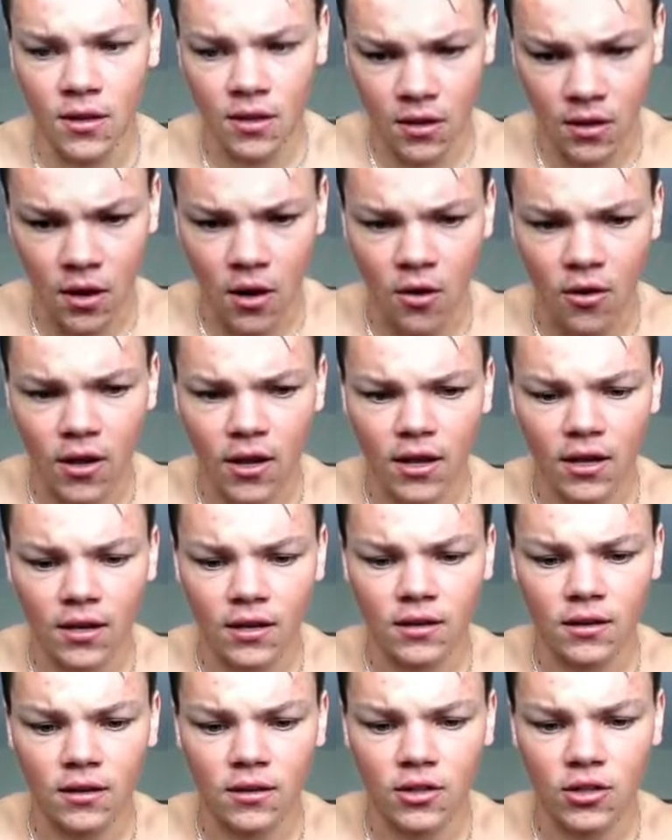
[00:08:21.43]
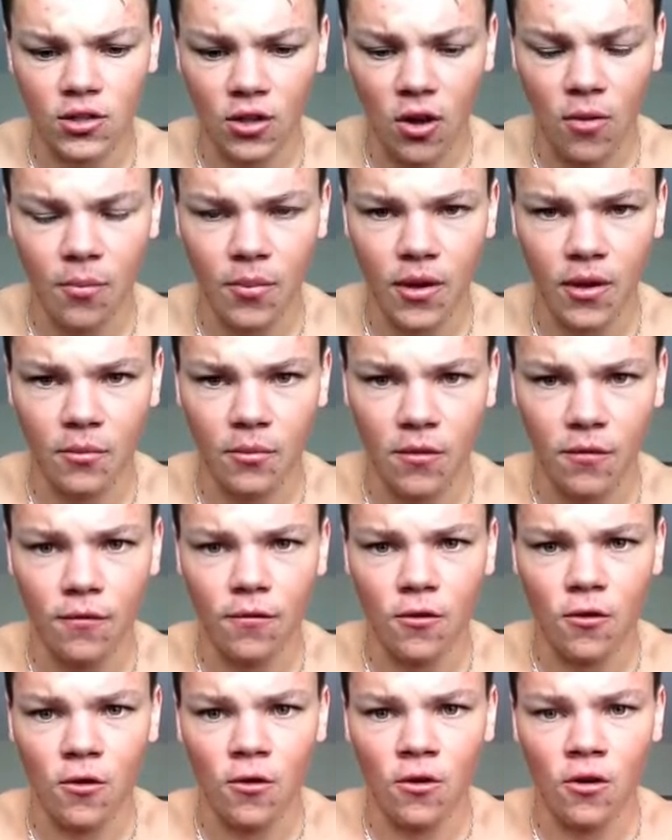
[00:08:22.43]
going and stopping
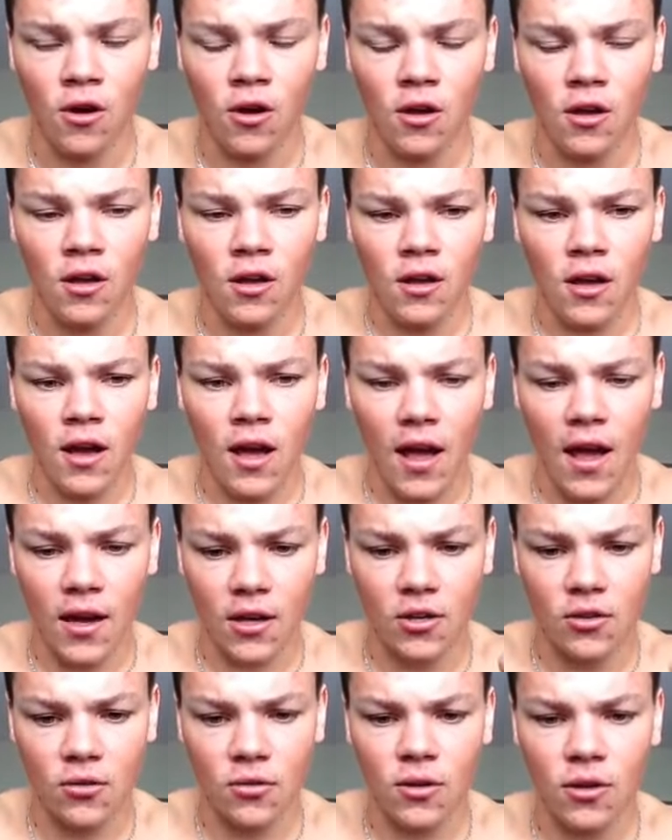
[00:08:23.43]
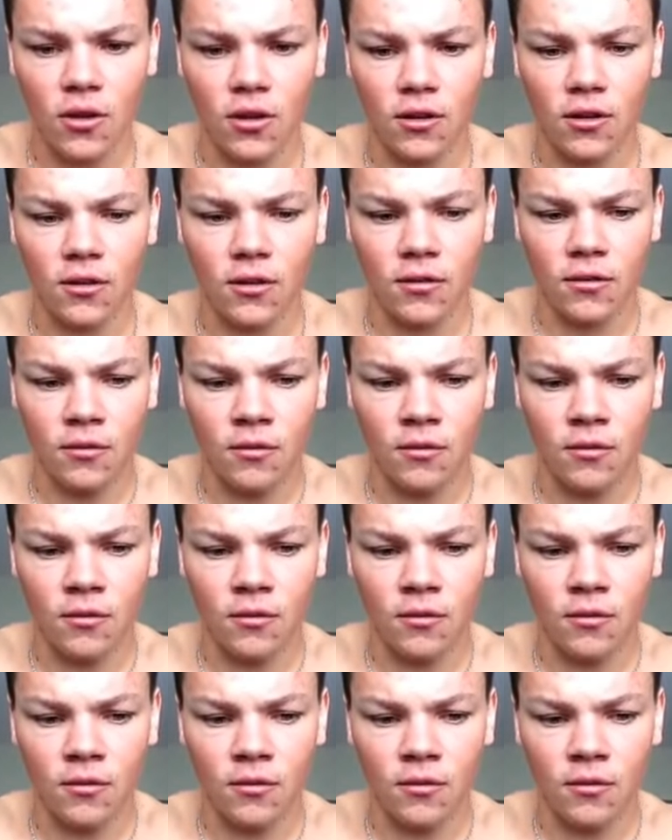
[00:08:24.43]
before actual